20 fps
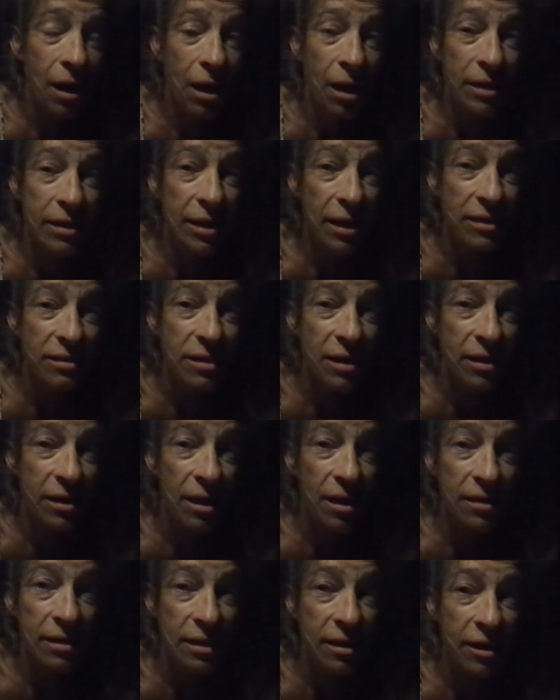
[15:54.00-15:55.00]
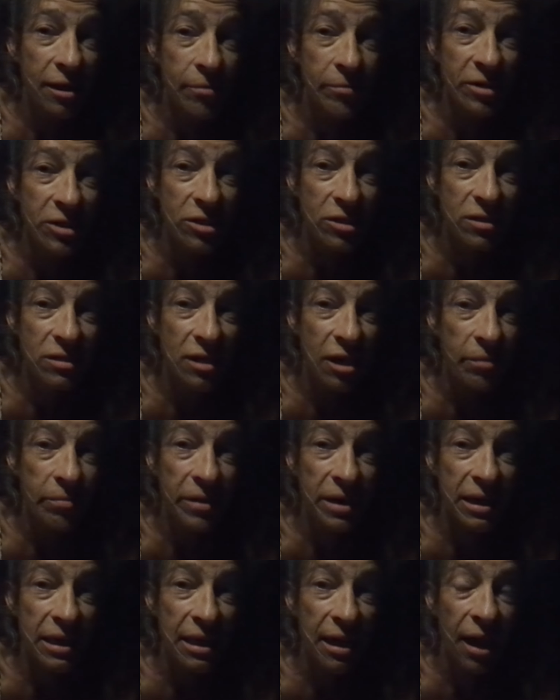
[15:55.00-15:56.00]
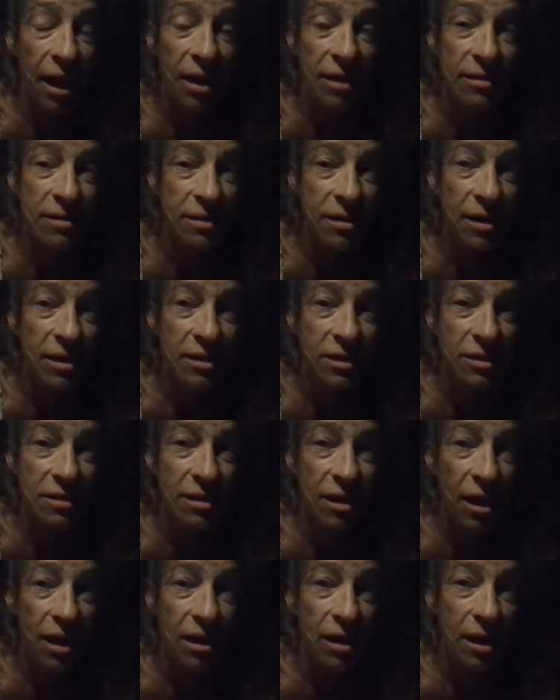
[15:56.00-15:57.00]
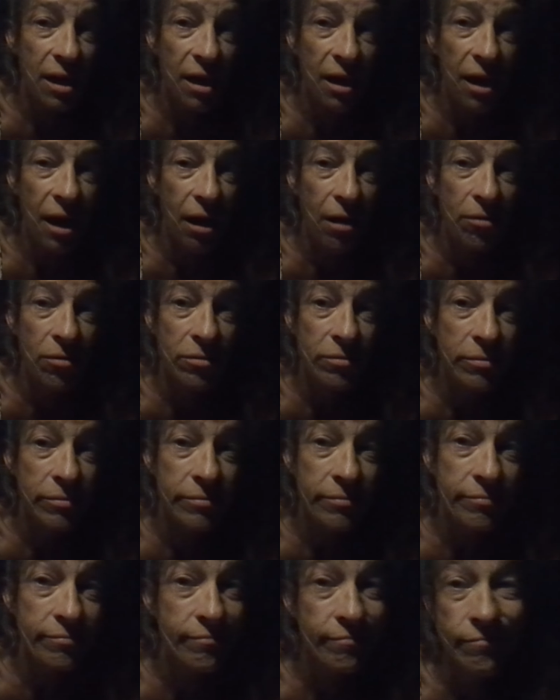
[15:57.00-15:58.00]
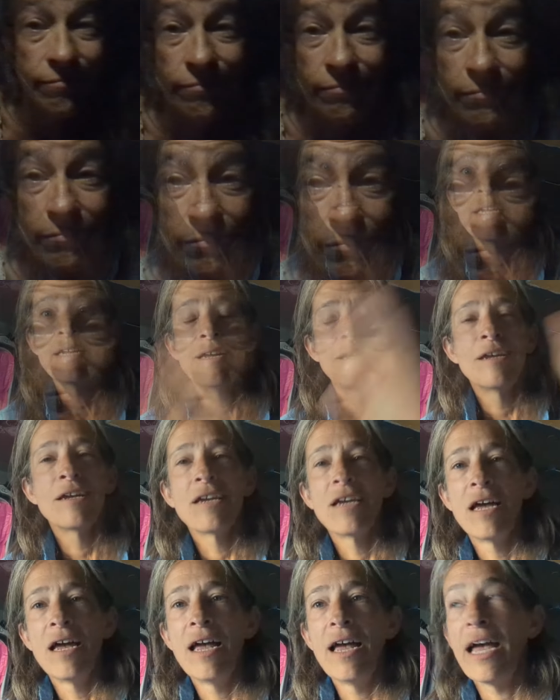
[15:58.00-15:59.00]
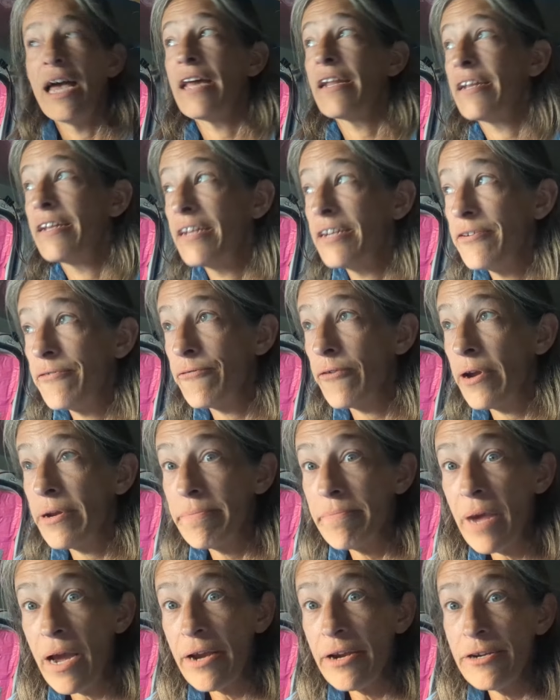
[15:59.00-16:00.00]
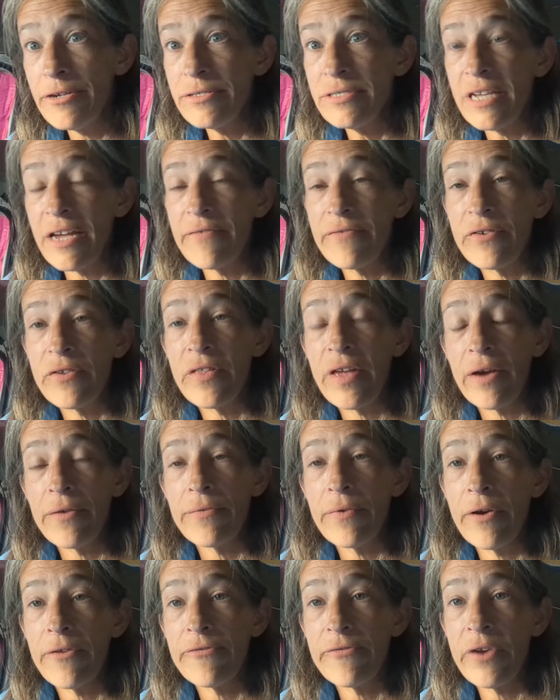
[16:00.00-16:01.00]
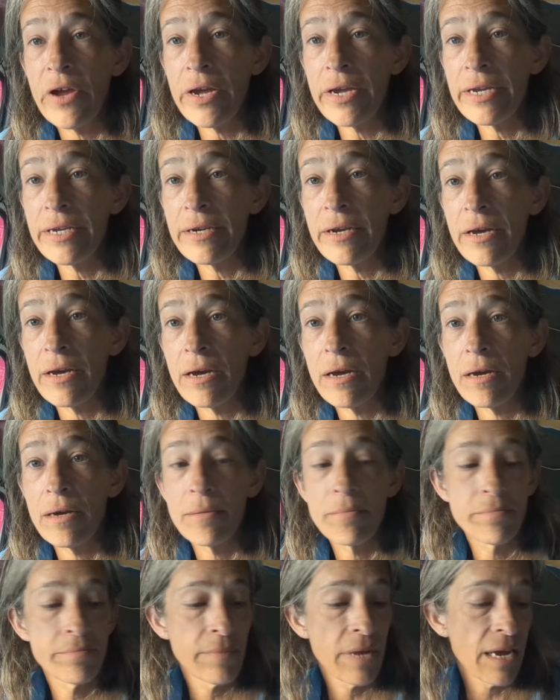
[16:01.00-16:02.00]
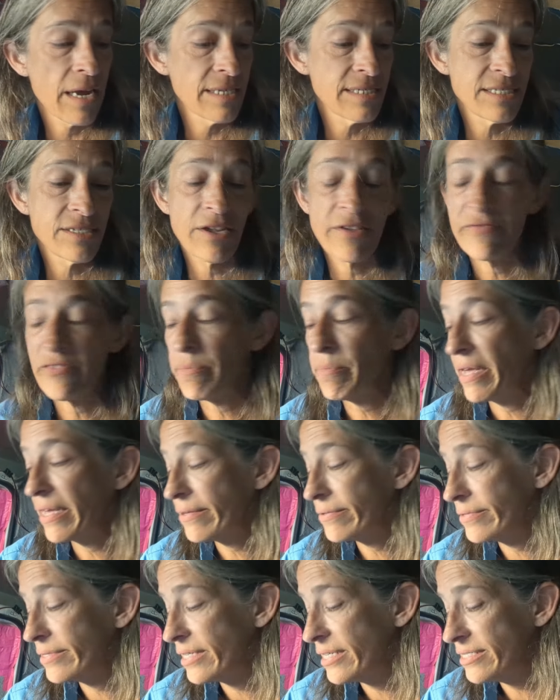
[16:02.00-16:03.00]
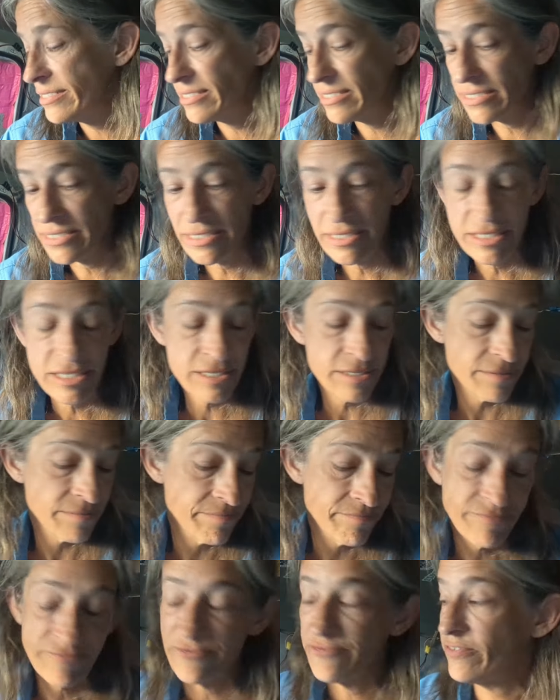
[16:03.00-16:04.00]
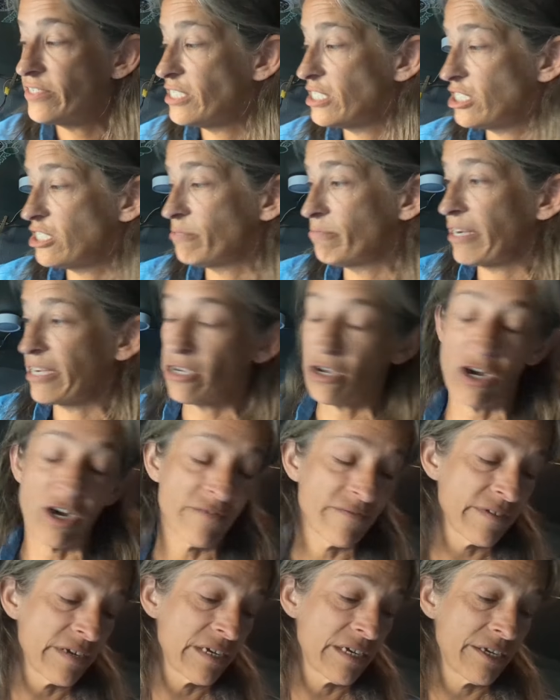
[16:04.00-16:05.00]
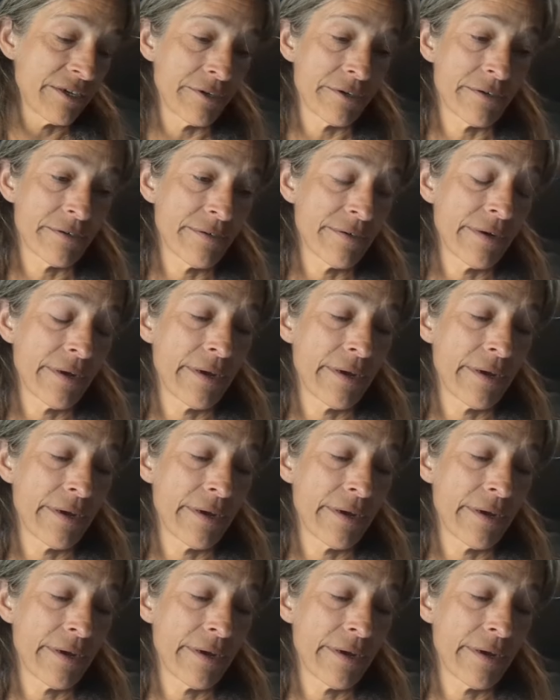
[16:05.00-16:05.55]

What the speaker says: I guess I got the images I'm going to get, and I just got to get out. Headed into Fred Meyer's after that rough night. I still have to make a list, finish my coffee here,